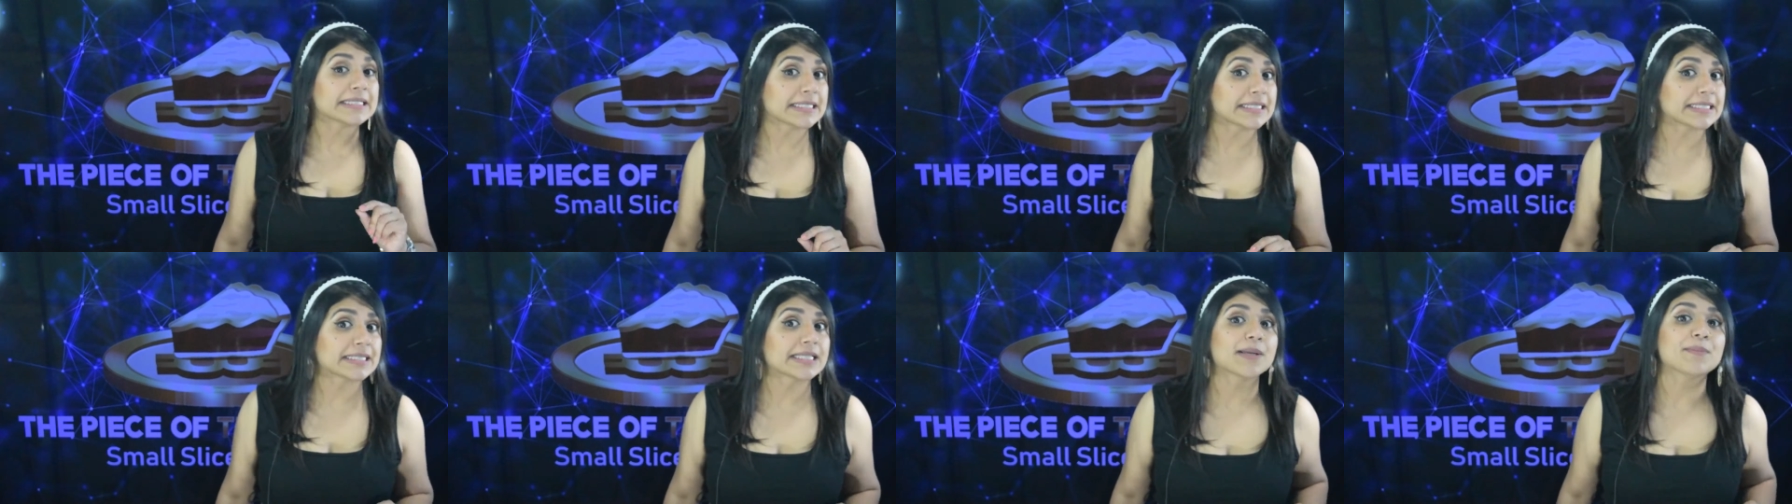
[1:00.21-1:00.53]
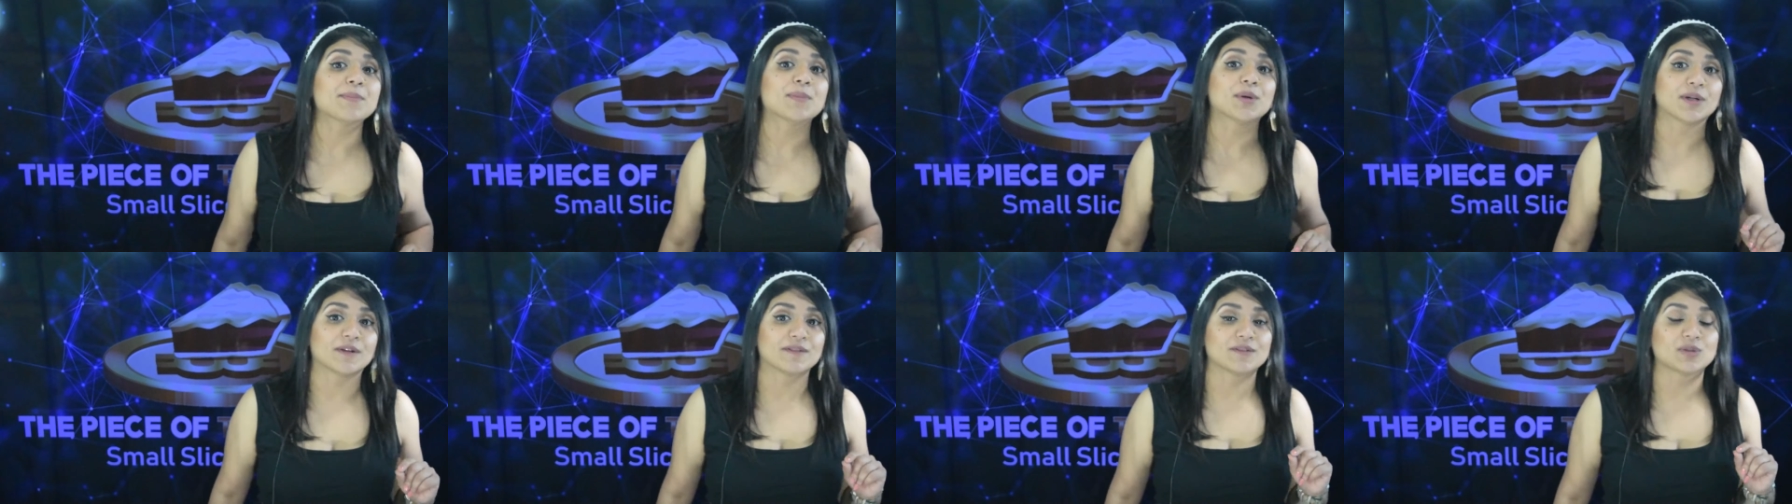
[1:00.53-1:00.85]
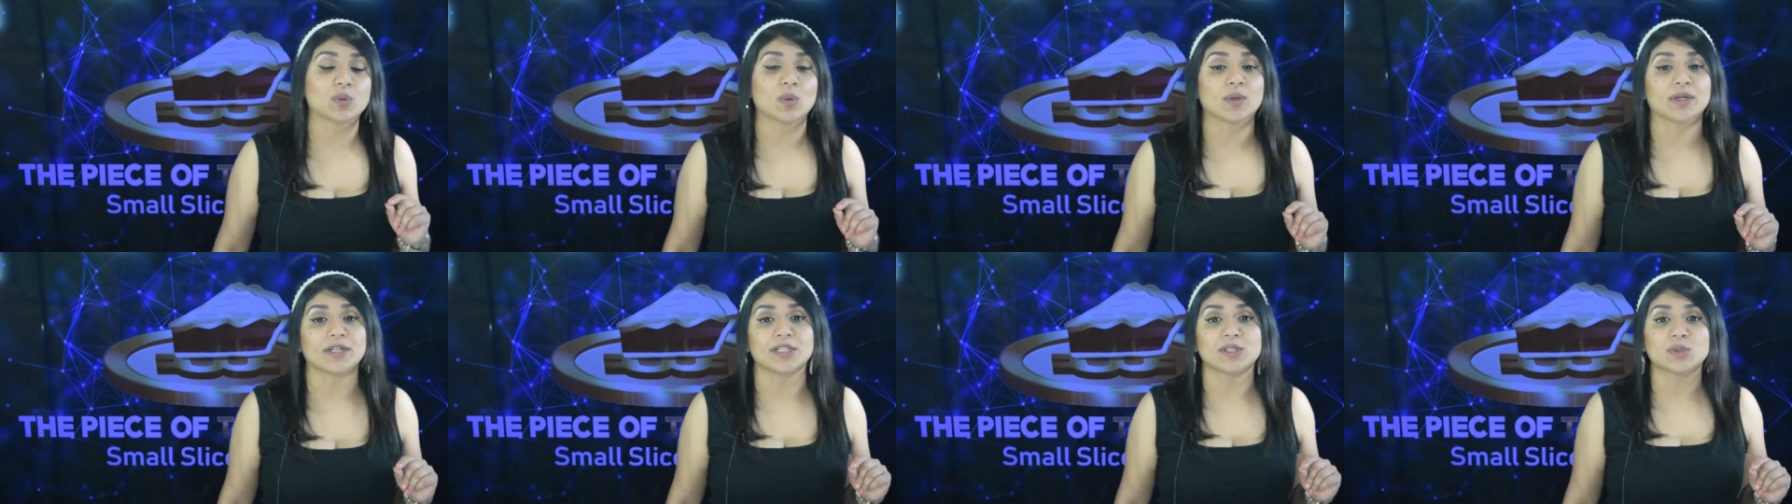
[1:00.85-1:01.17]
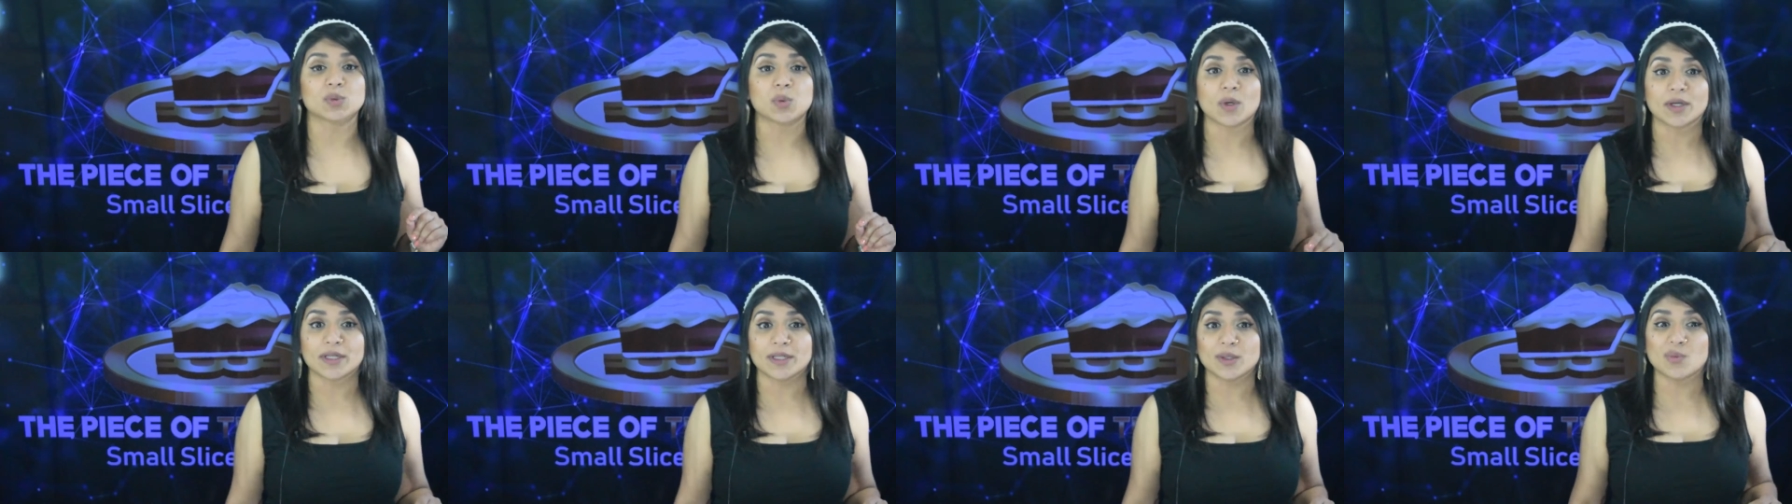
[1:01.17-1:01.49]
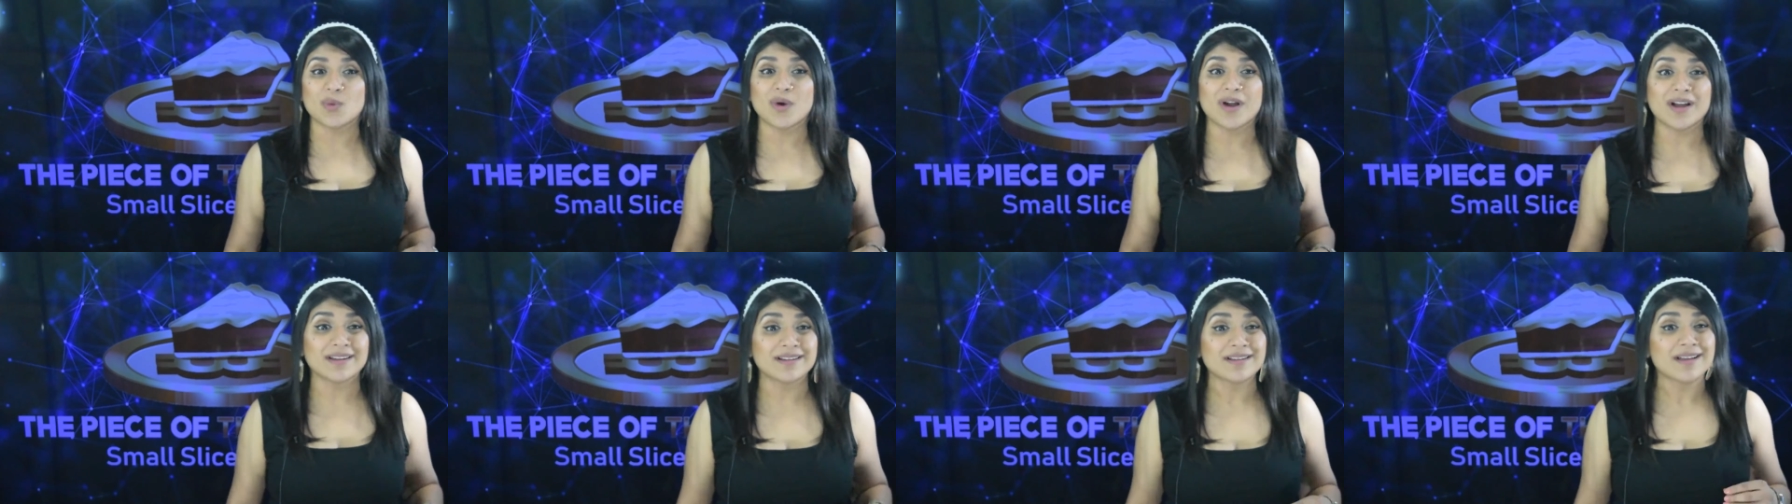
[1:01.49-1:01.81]
December of
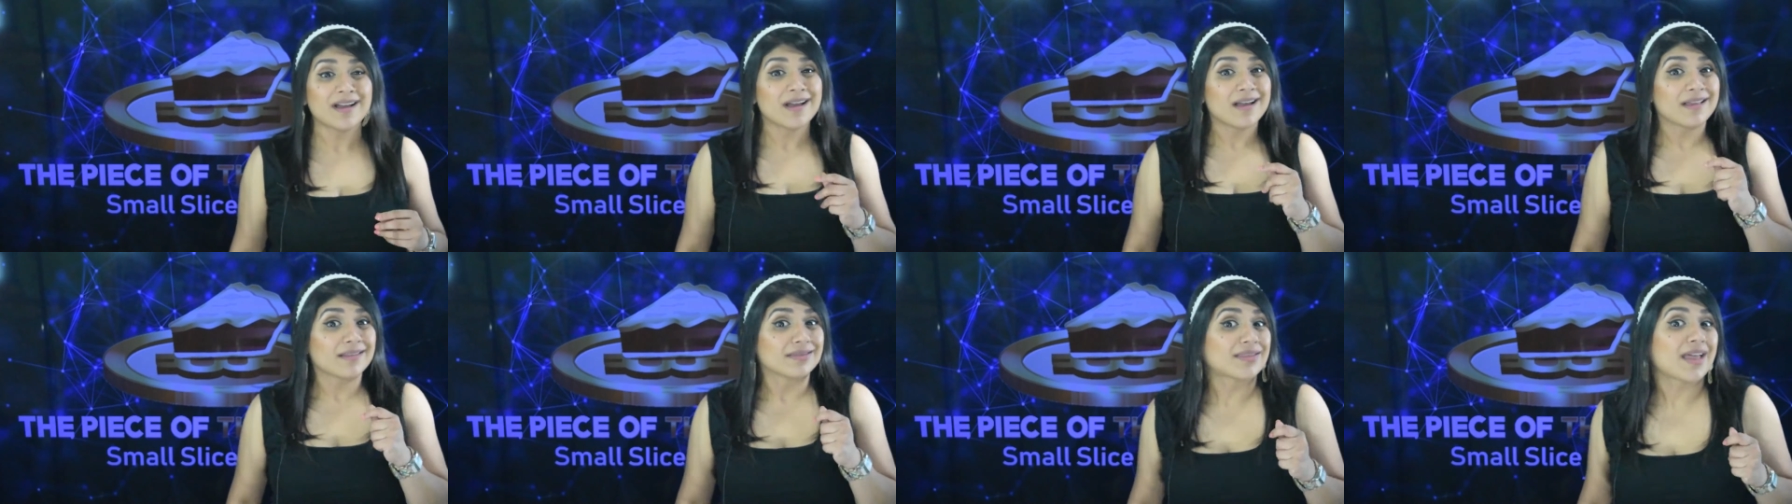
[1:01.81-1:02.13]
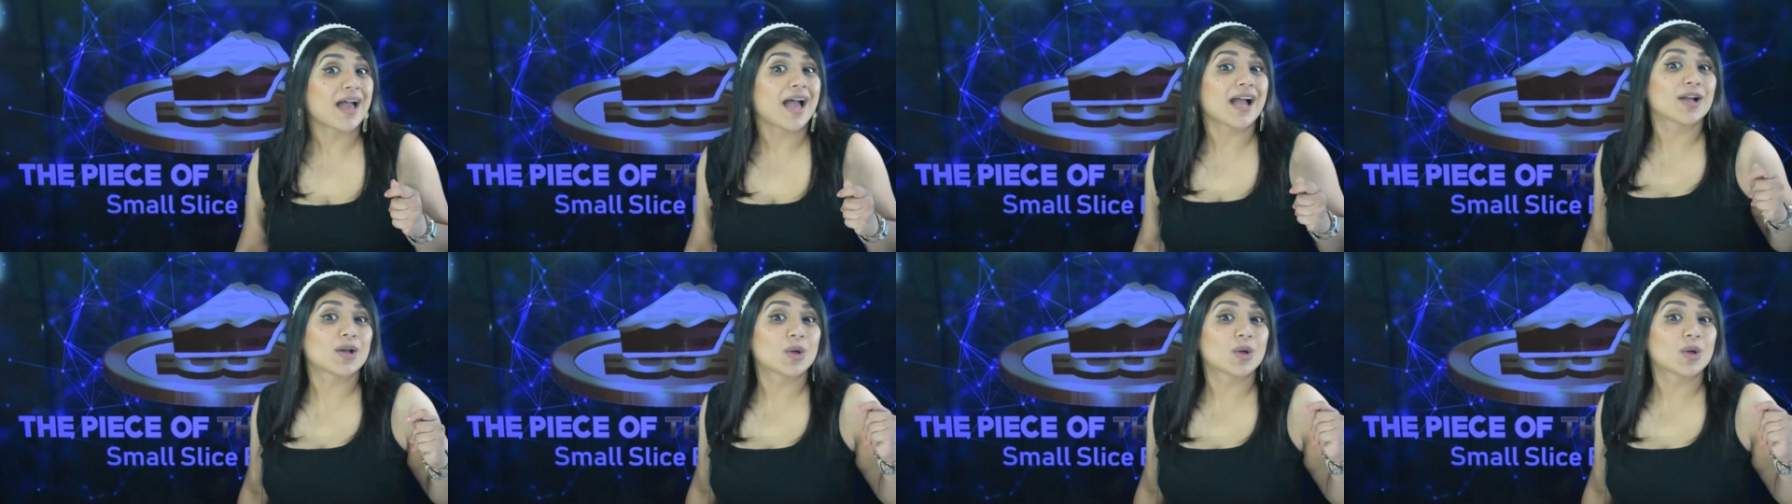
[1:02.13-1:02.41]
2021 that